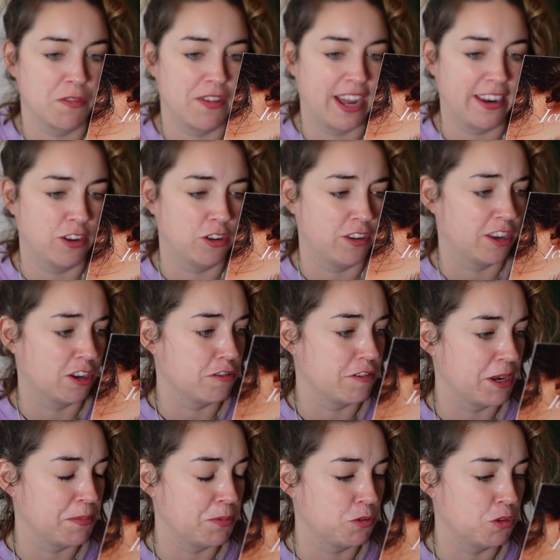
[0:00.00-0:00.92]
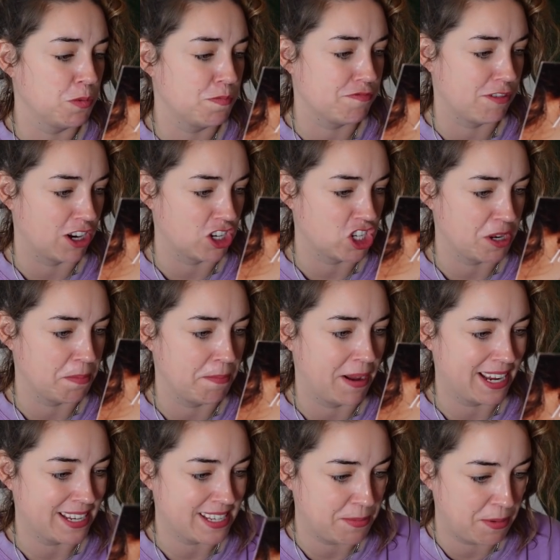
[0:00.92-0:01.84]
we've added an incredible new brush that
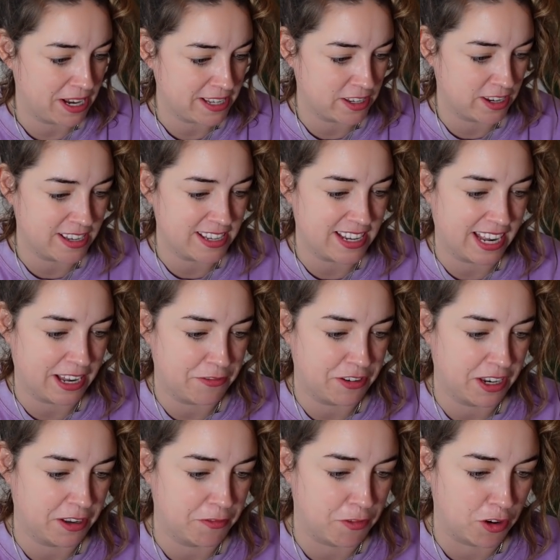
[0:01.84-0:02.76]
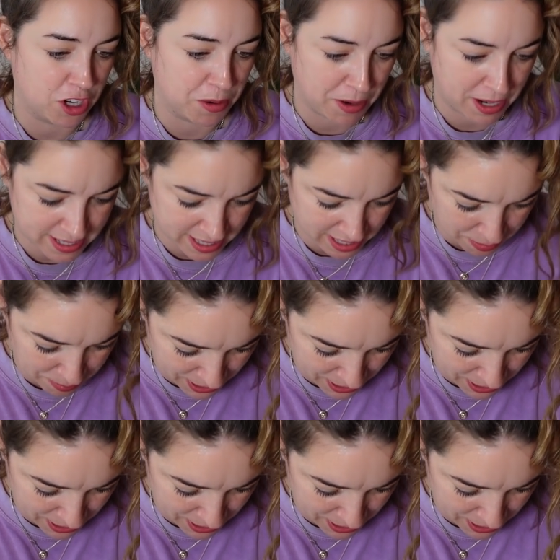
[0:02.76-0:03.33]
maximises on its lengthening and volumising